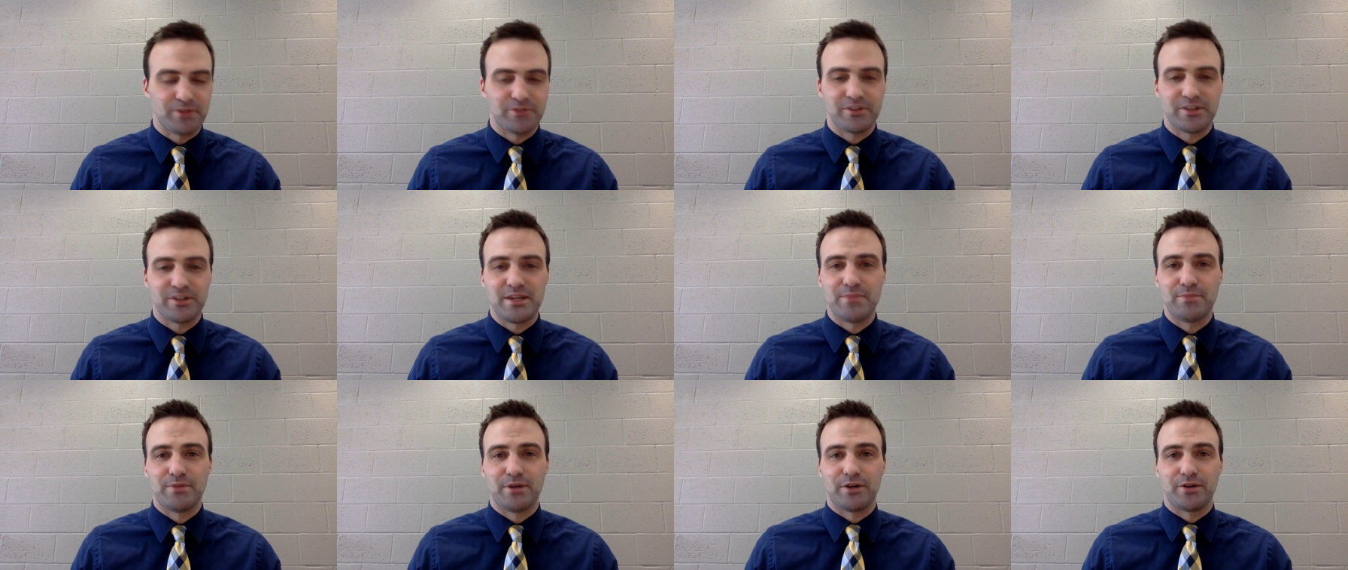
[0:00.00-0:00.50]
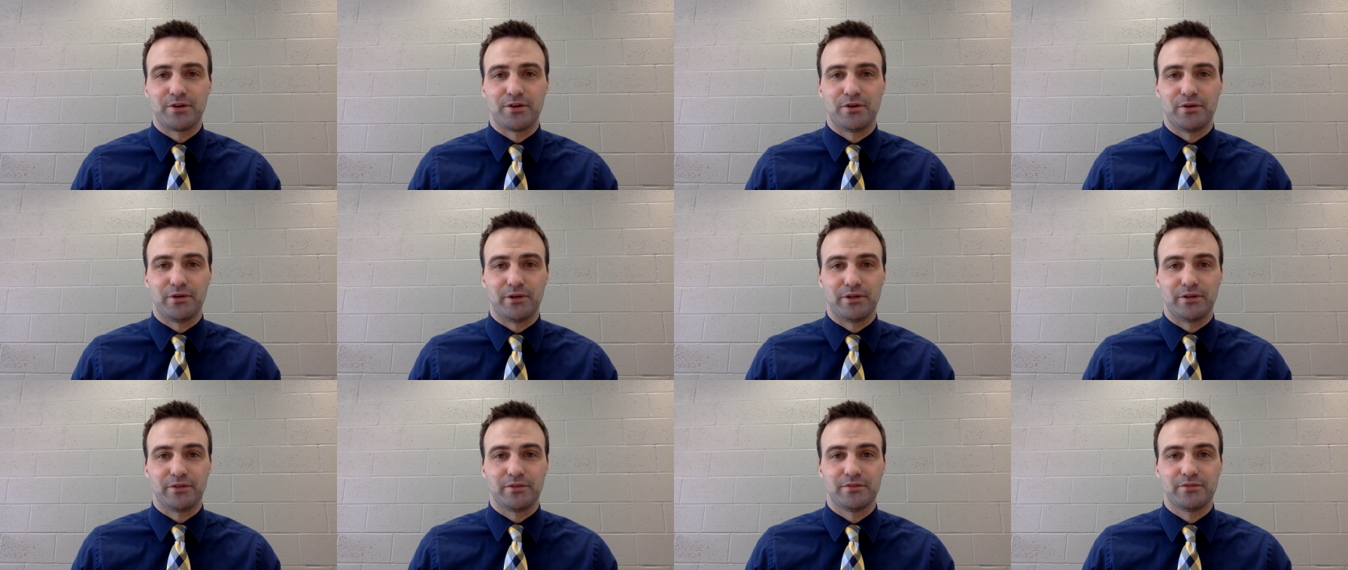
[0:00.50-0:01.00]
to keep that
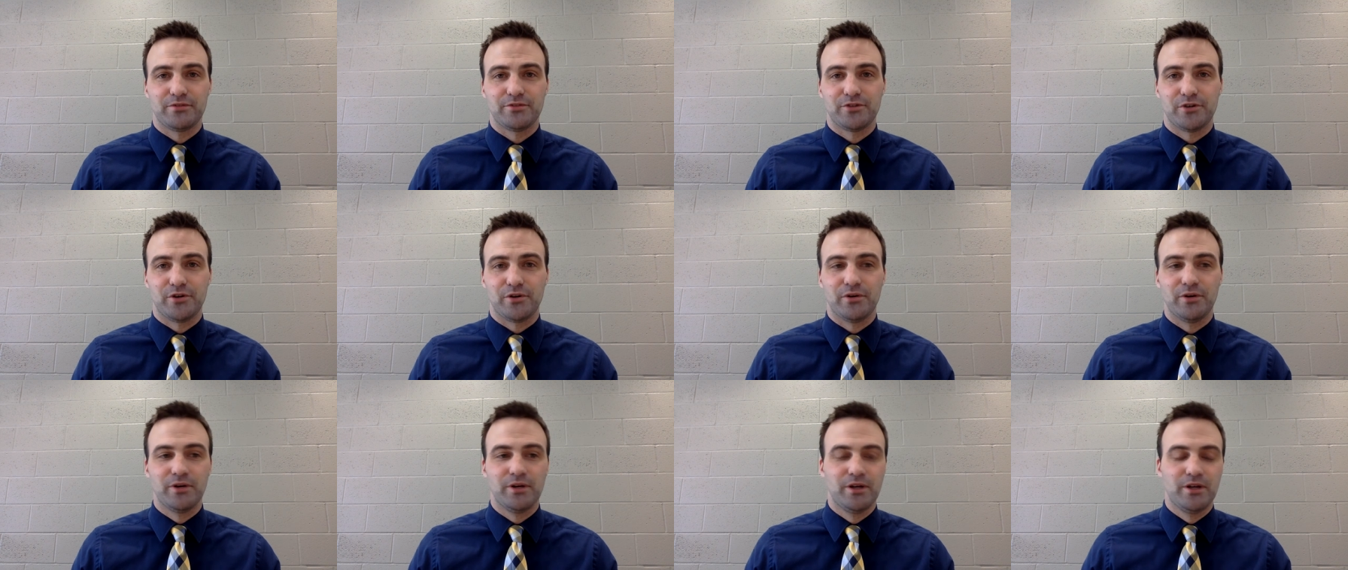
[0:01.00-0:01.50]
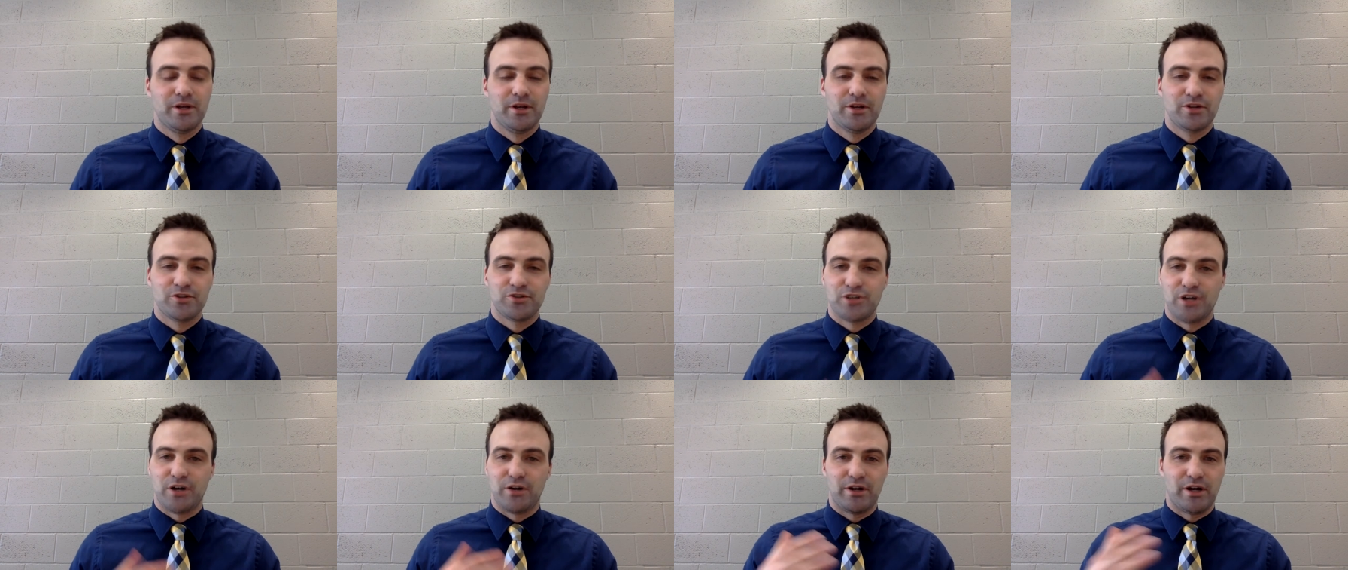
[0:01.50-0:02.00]
going. So
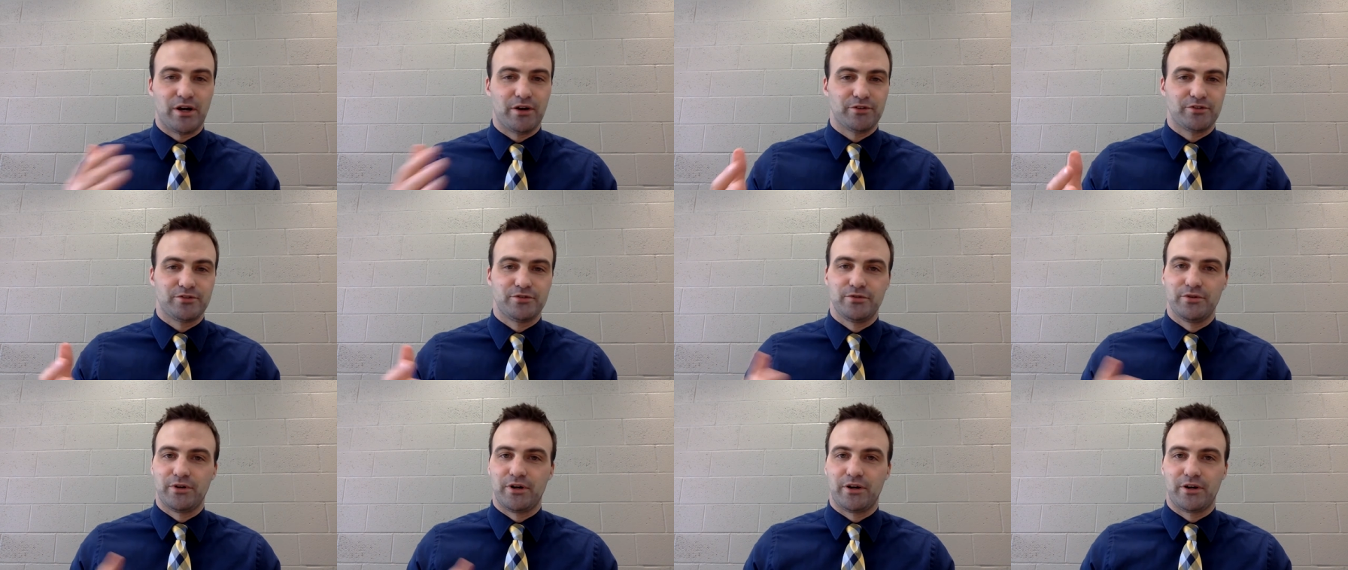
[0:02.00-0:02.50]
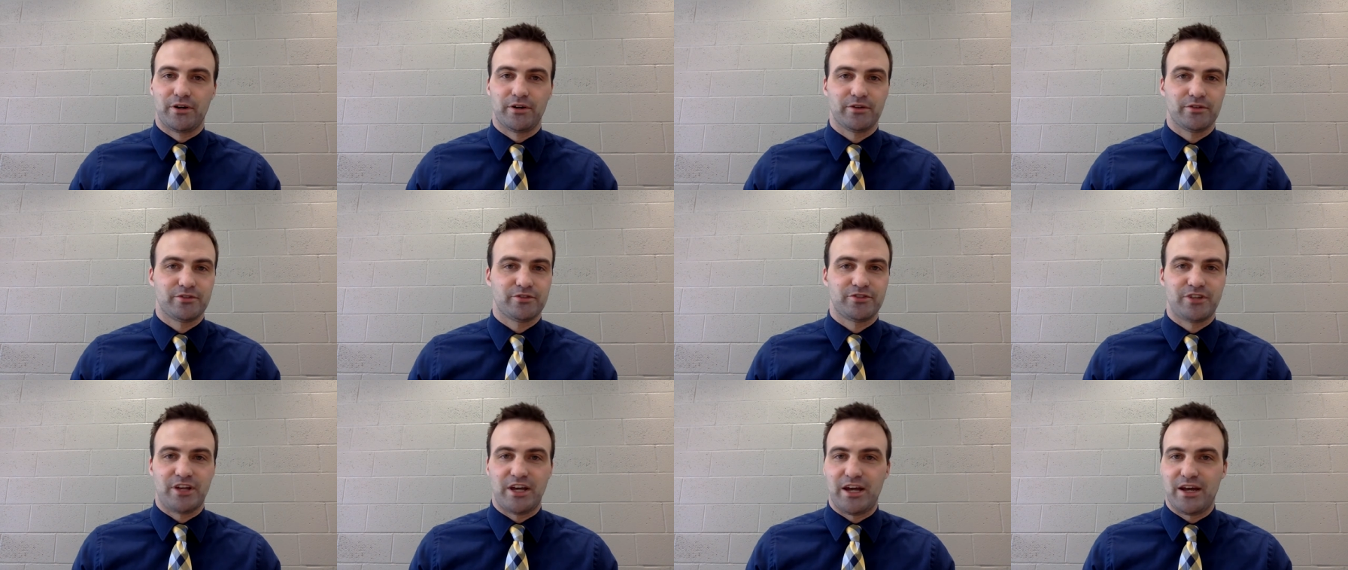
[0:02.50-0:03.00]
shout out to our
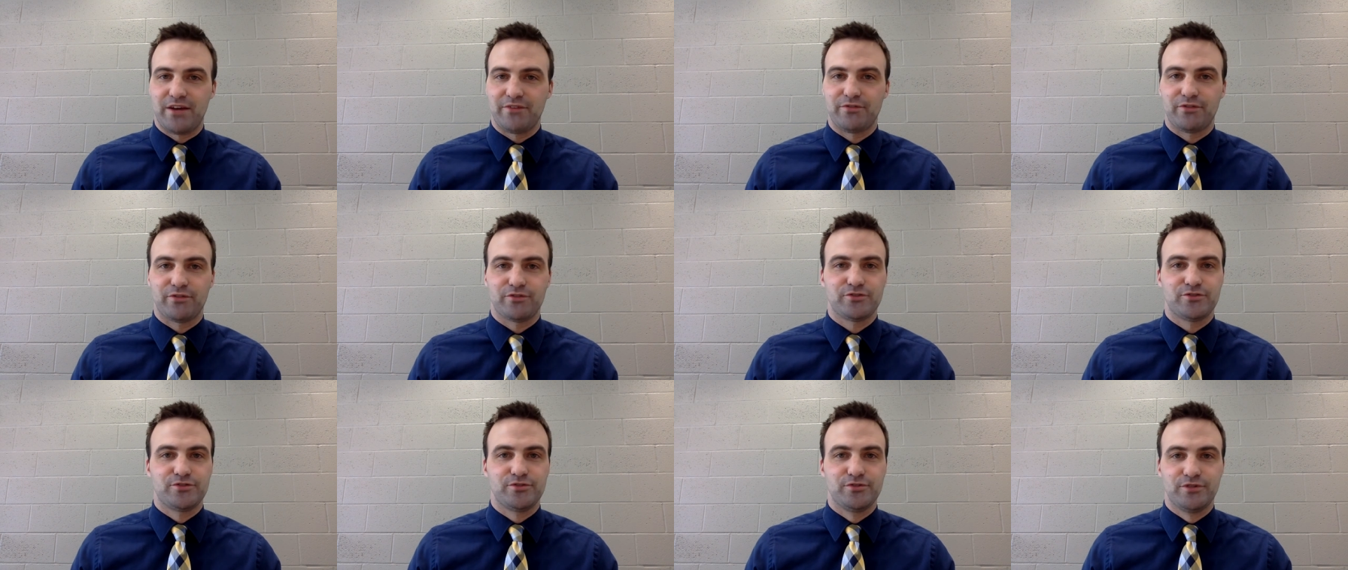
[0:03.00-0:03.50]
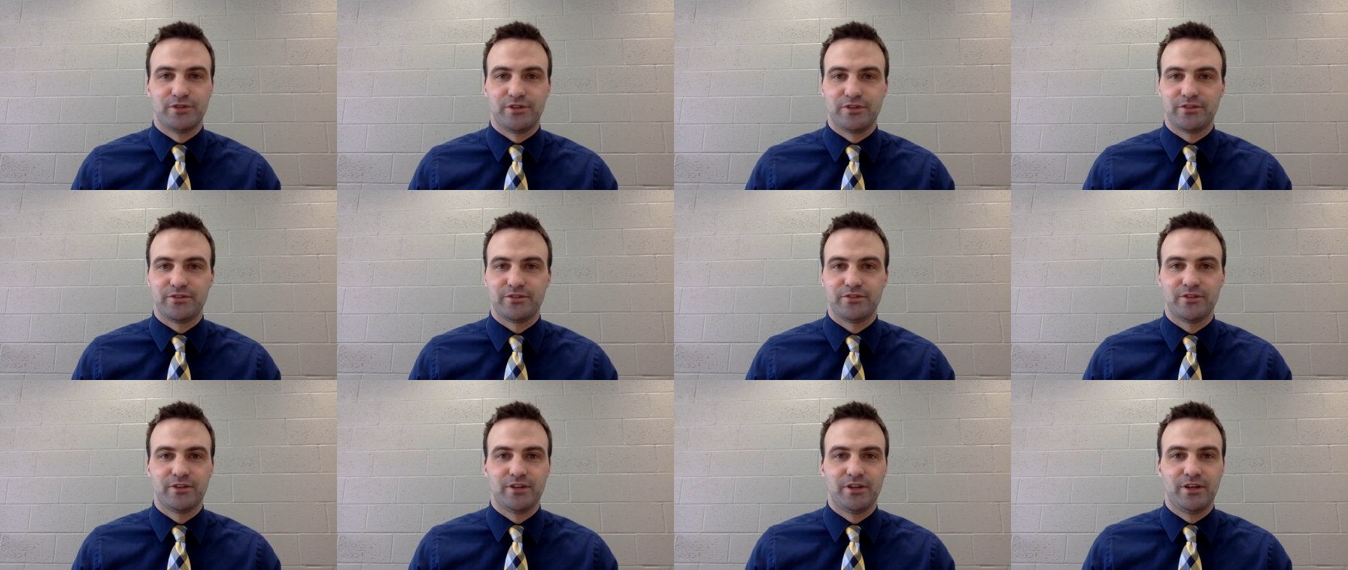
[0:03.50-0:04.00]
staff,
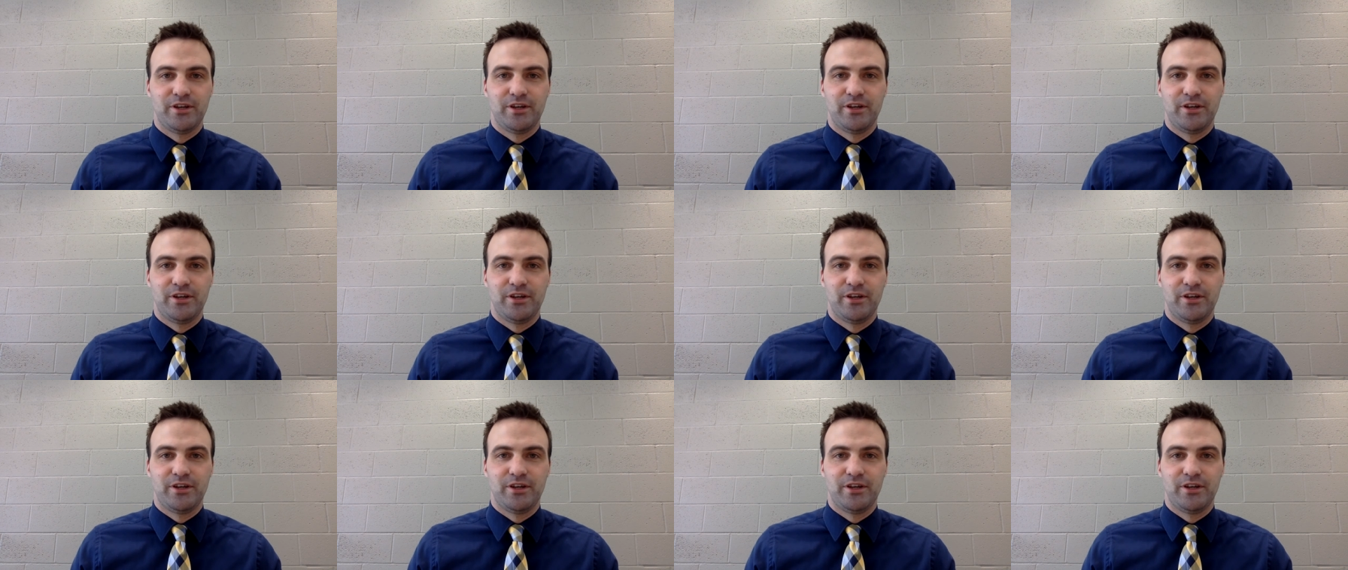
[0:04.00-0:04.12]
students,